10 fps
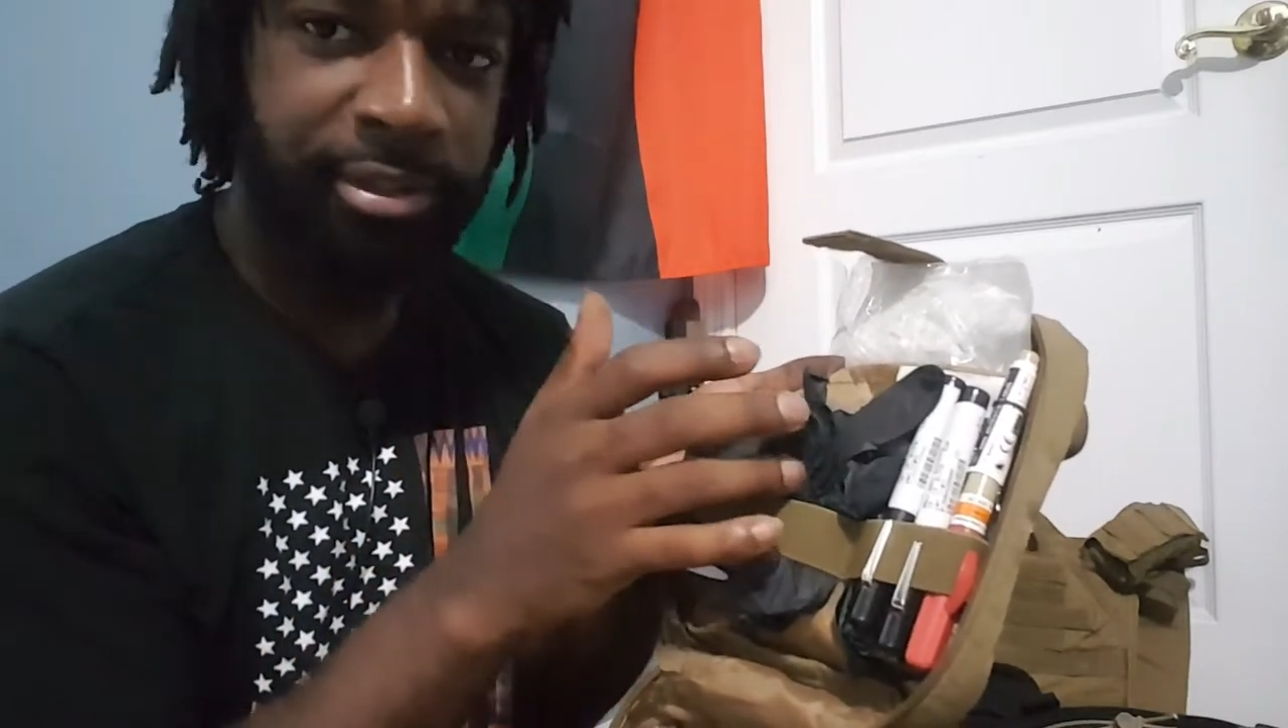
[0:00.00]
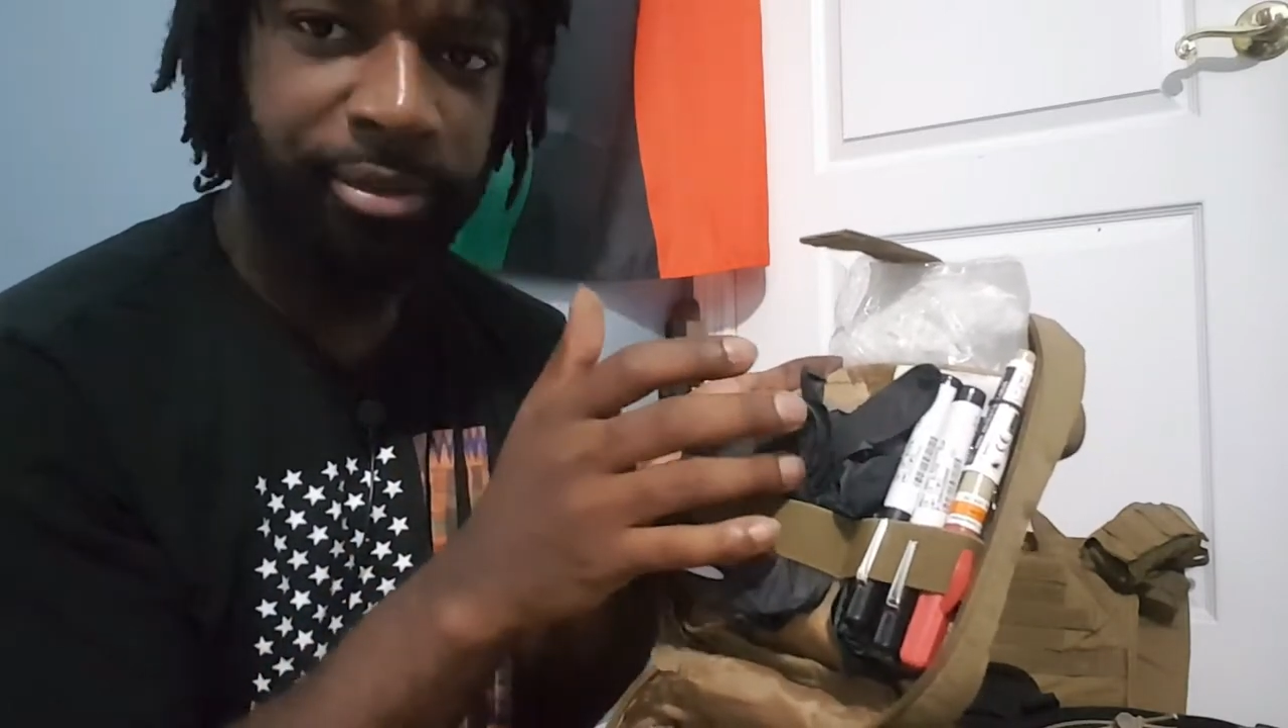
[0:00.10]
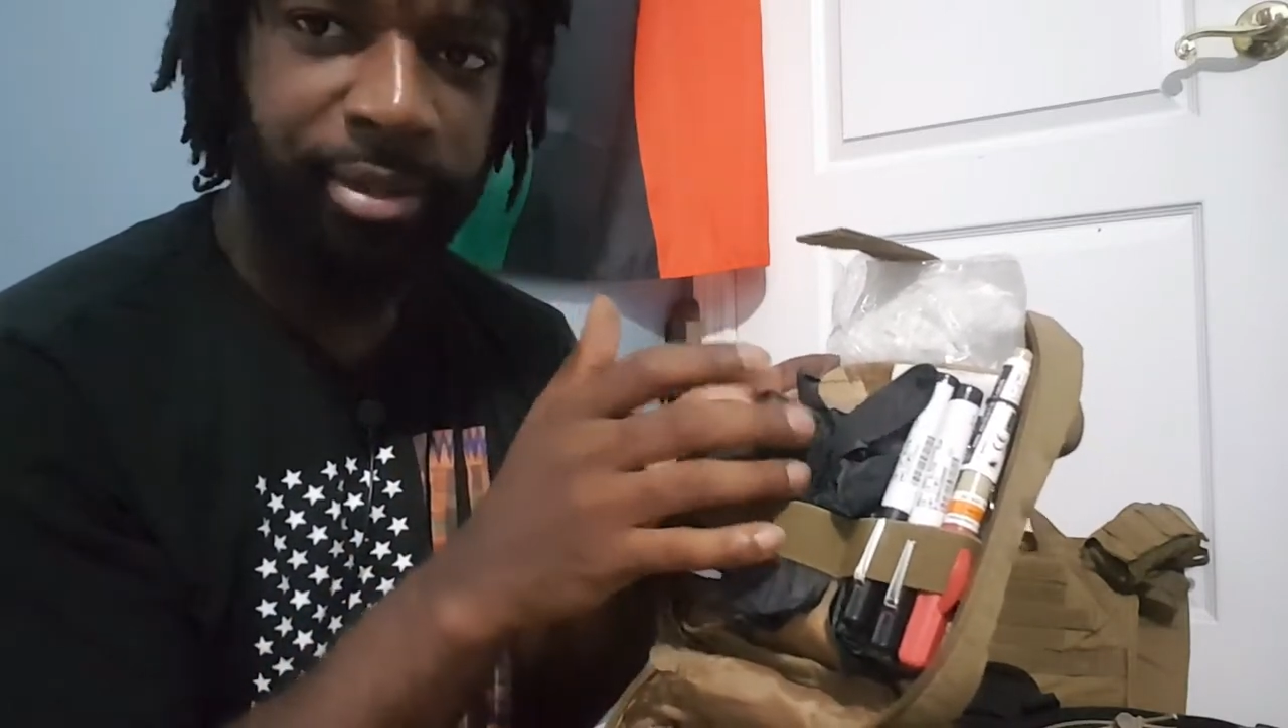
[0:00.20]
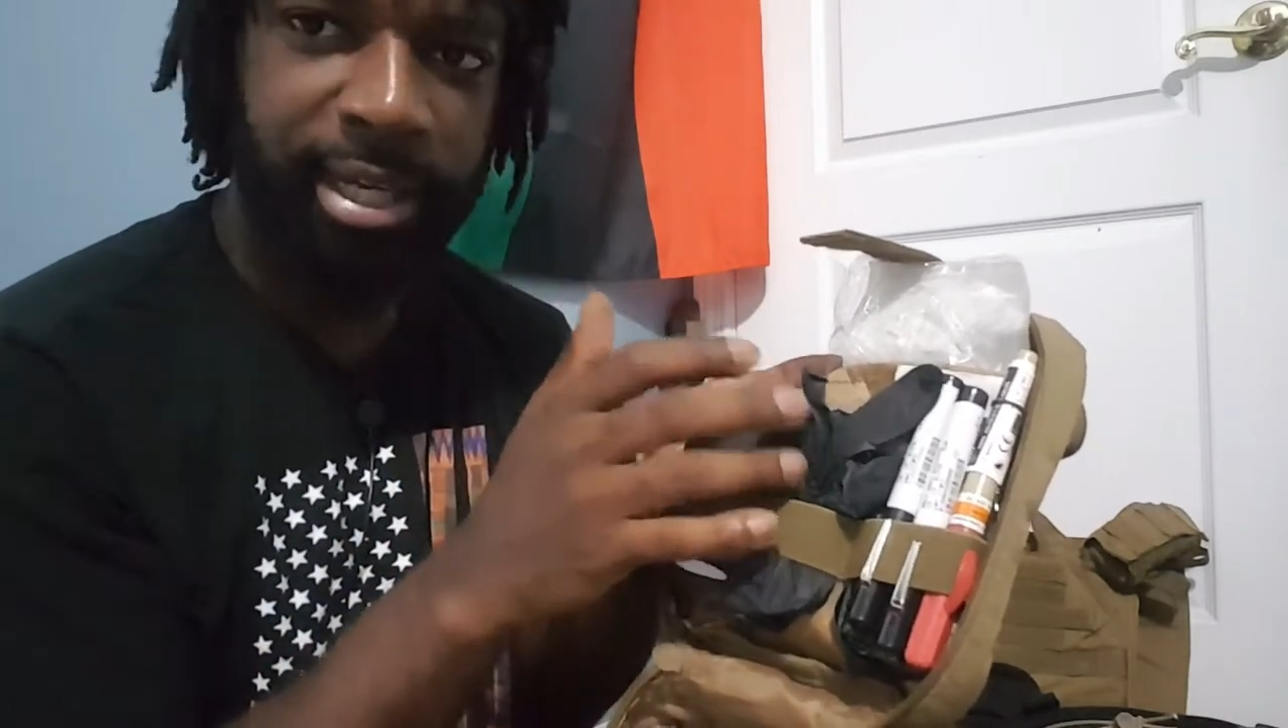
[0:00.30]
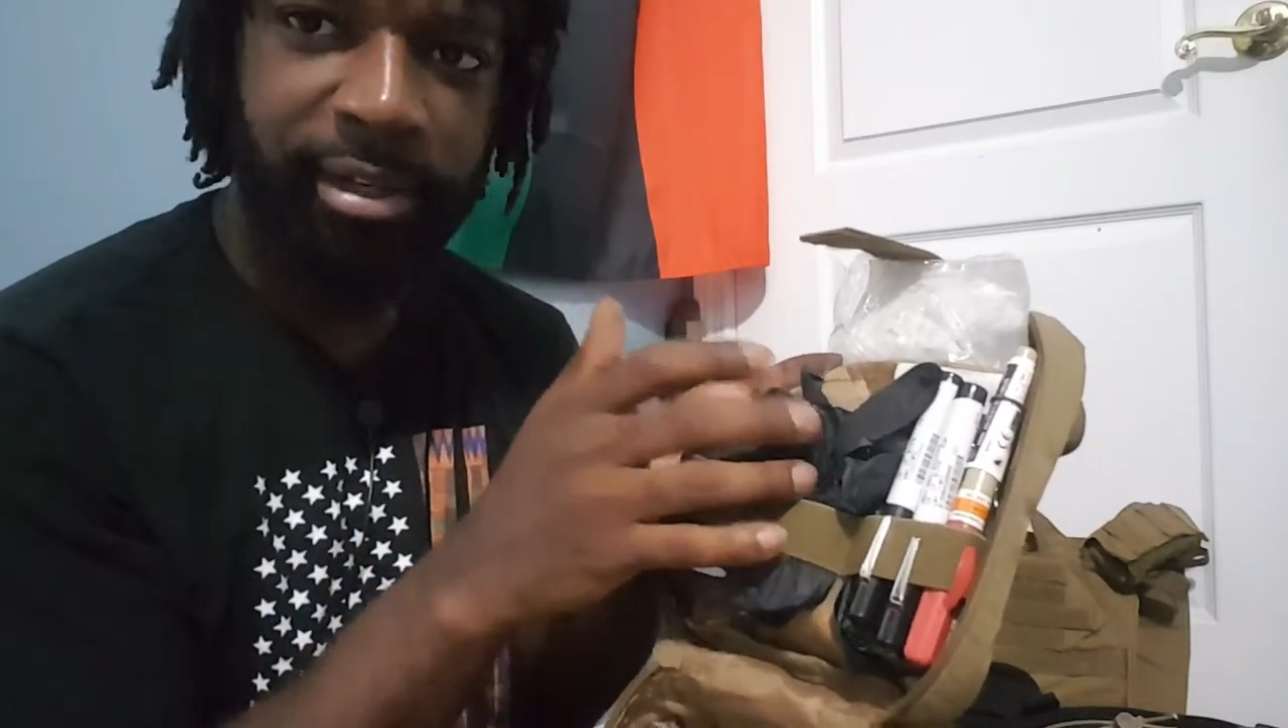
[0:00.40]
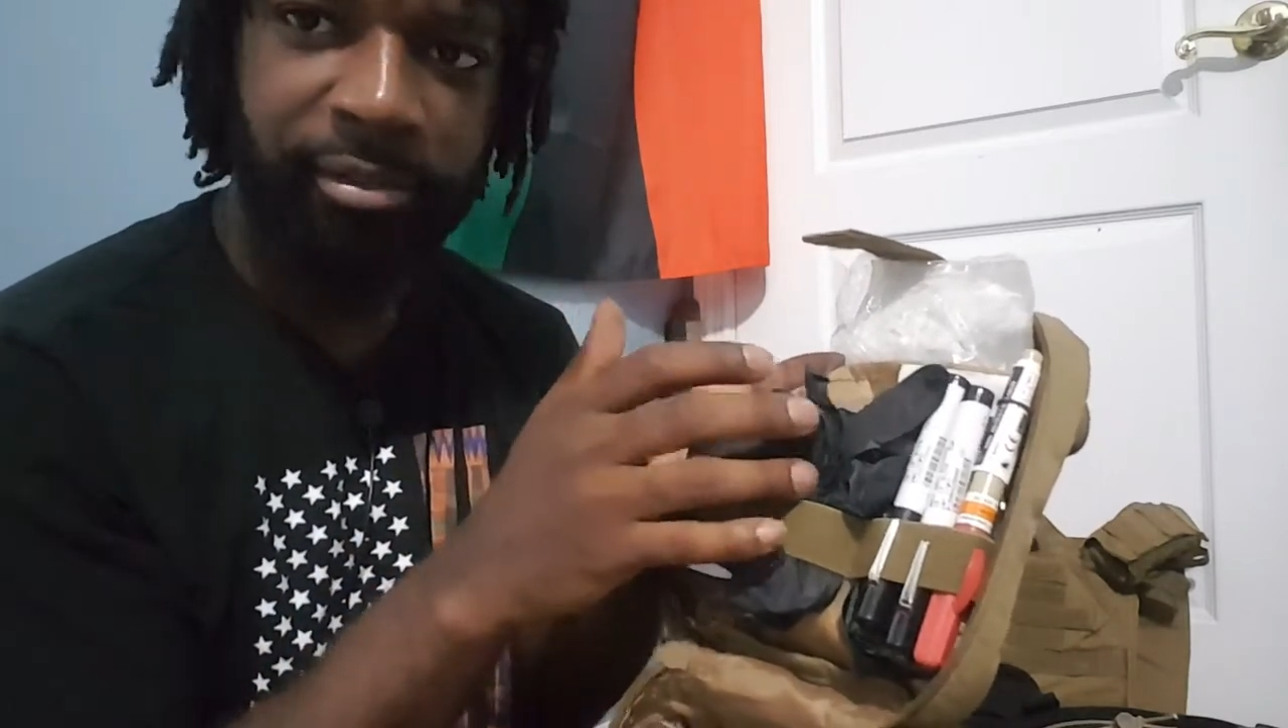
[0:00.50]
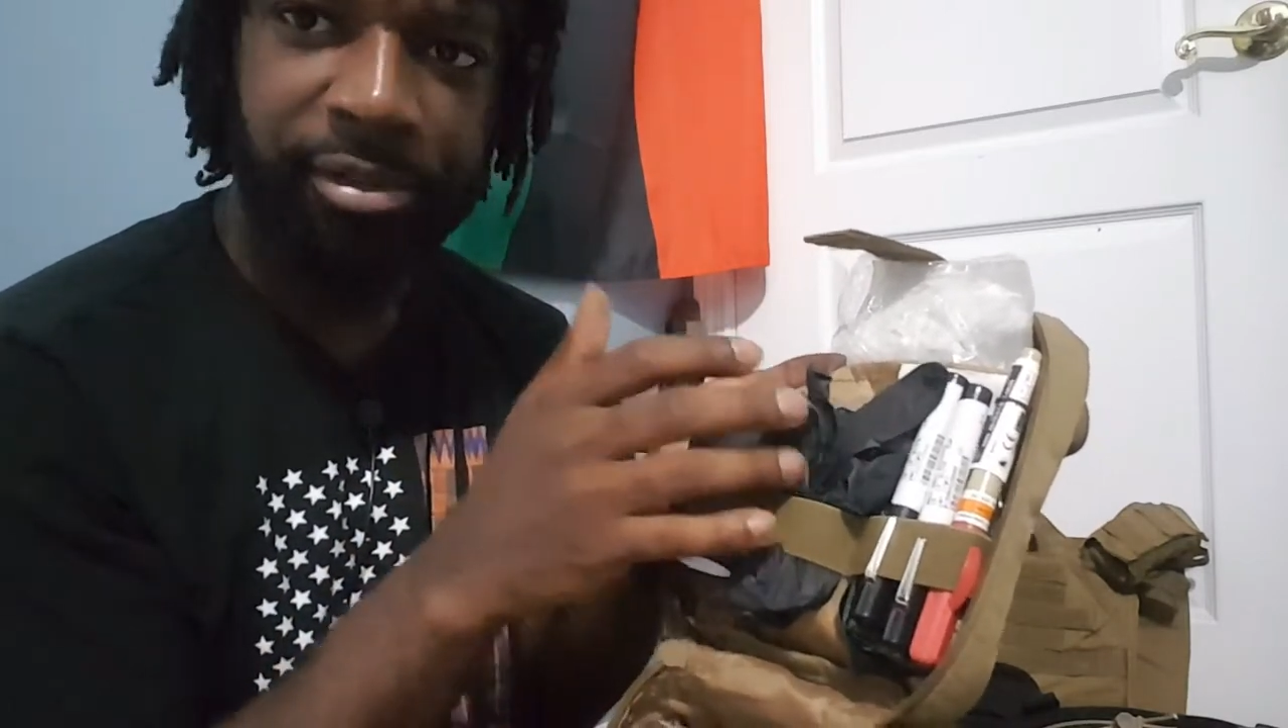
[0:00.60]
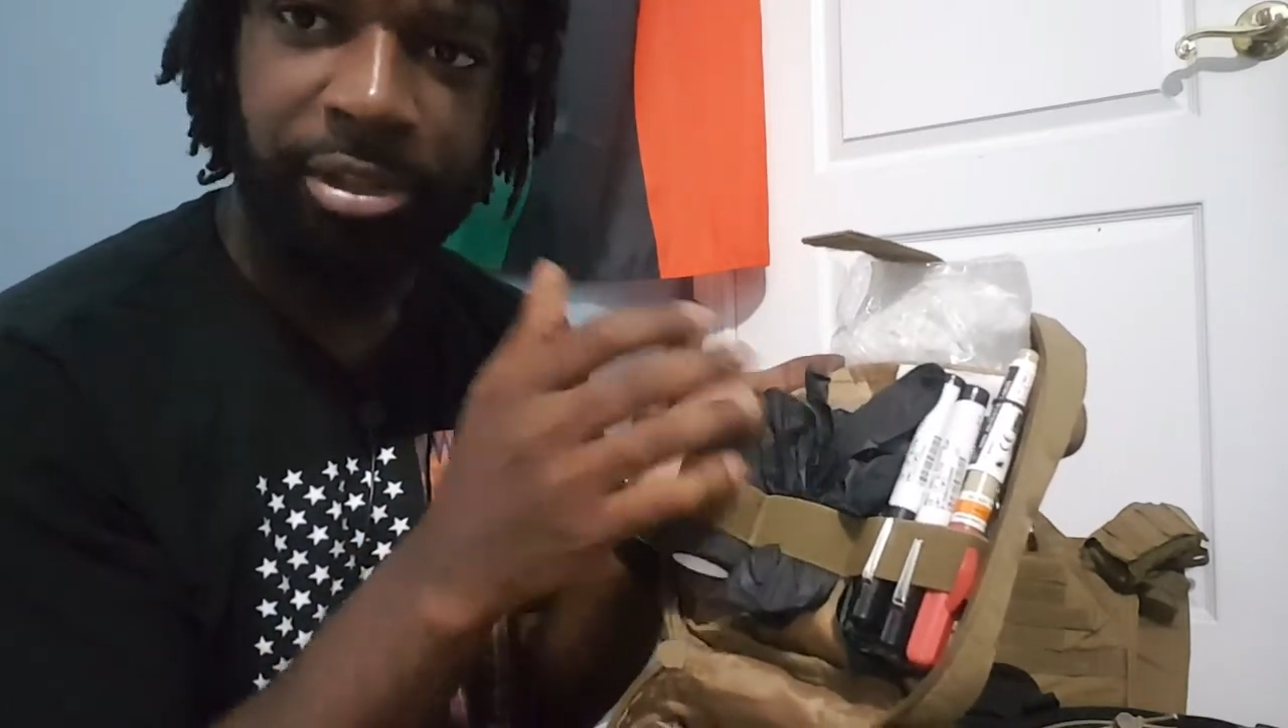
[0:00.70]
do not